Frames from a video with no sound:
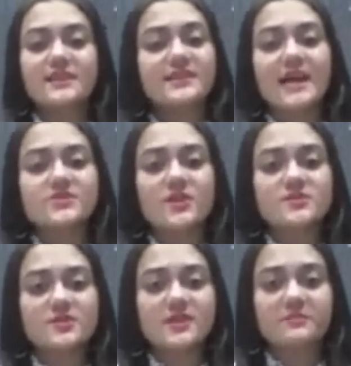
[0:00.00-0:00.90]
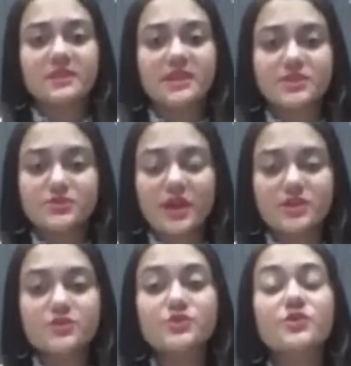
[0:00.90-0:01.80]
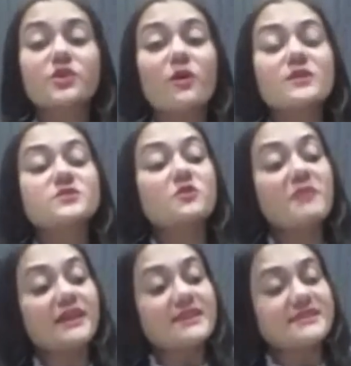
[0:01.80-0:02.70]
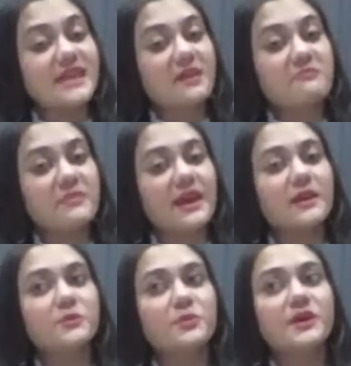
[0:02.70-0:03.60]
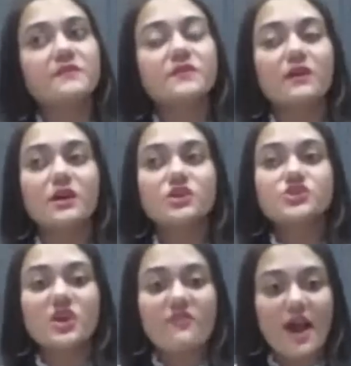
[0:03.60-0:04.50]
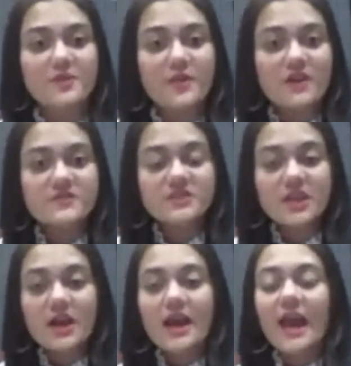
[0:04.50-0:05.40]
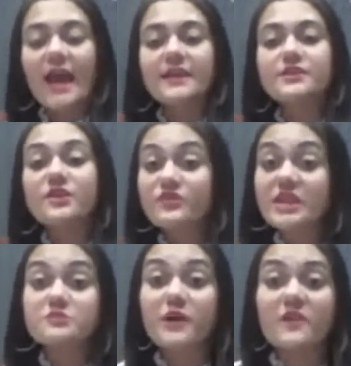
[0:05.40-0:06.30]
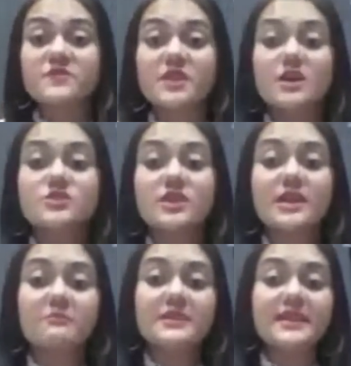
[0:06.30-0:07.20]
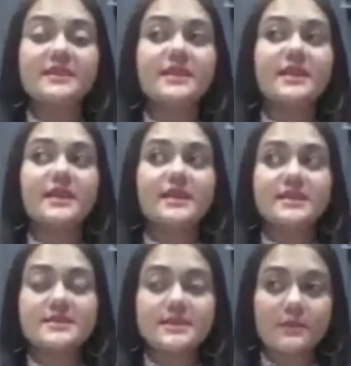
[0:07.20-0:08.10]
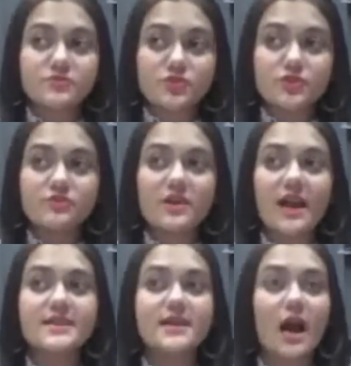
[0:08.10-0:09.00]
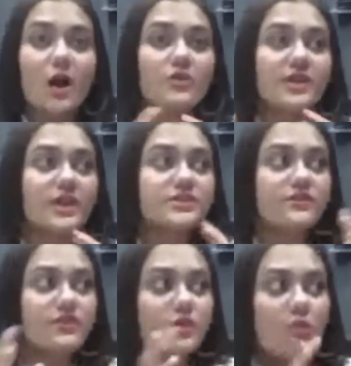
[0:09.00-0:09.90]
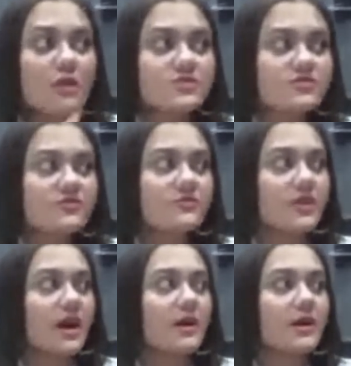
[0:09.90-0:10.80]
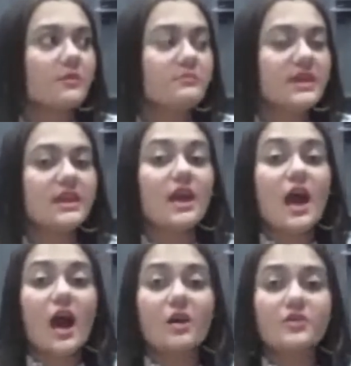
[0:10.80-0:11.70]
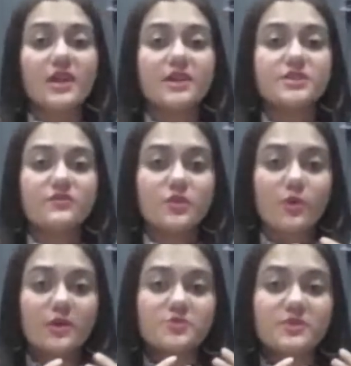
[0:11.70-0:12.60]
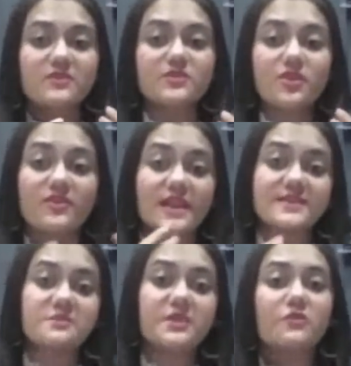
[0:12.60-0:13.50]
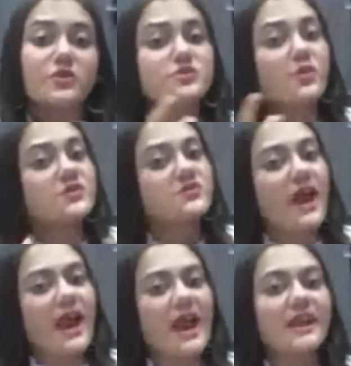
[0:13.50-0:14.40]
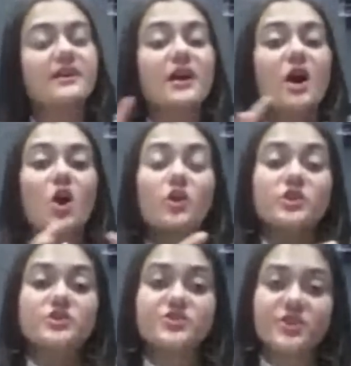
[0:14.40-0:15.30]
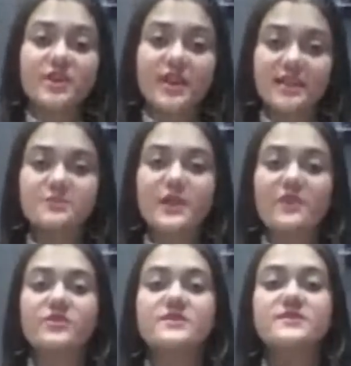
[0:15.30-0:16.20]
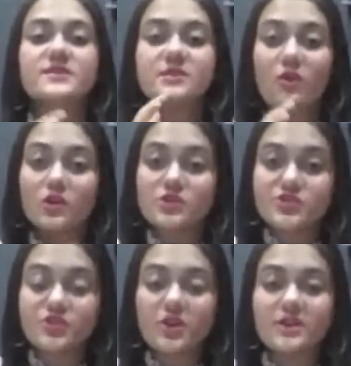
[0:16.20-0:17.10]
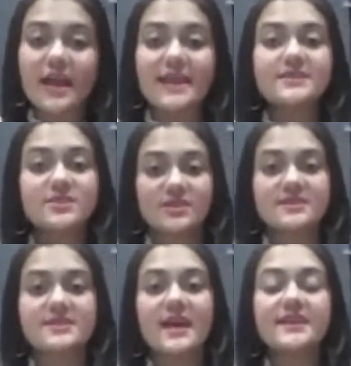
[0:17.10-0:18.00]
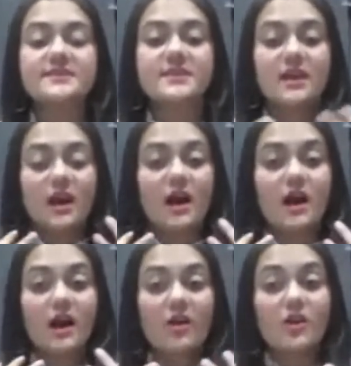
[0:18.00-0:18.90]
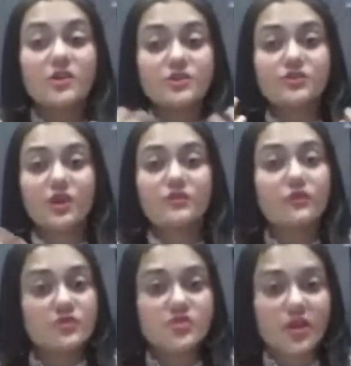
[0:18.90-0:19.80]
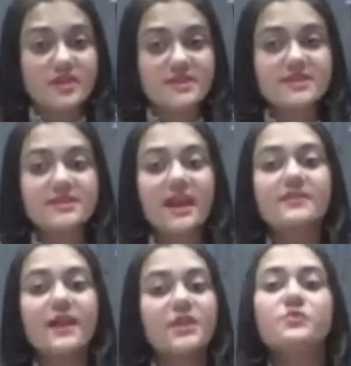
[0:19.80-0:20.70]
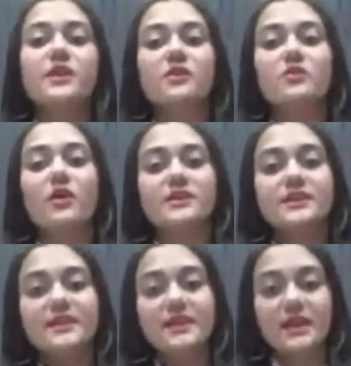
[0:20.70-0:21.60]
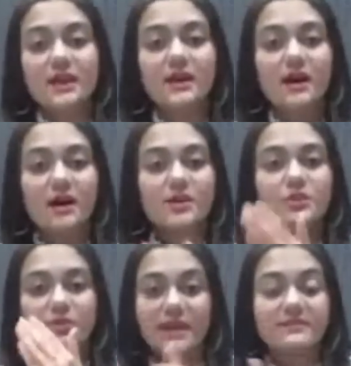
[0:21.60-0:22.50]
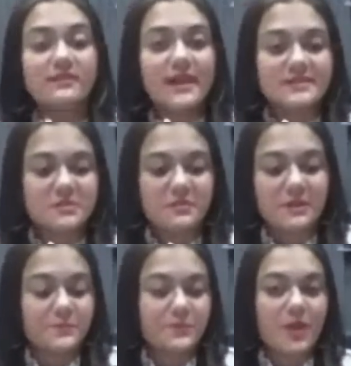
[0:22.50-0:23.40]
That's also something that you can do. You can also make the same bale with jawar puffs and wheat puffs. So it completely is up to you guys how creative you want to be, how creative you want to be with your recipe, what you want to add according to your health preferences, according to your likes or dislikes, according to your food choices, and then you can accordingly curate the recipe.